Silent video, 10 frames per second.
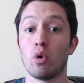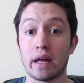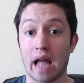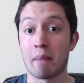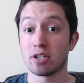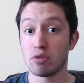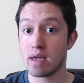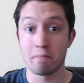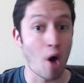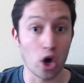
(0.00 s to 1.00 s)
like I'm
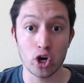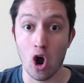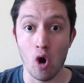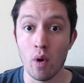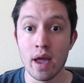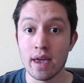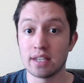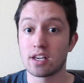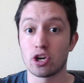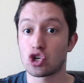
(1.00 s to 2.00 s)
assuming Marco is
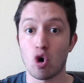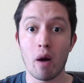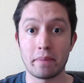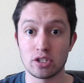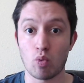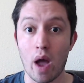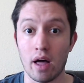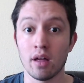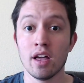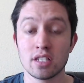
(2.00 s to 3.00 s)
going to show up as well
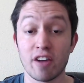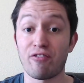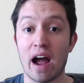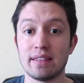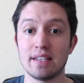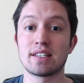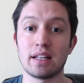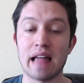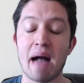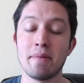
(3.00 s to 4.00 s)
to fight these
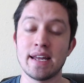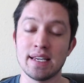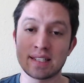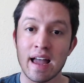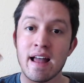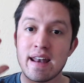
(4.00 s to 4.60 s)
calamities.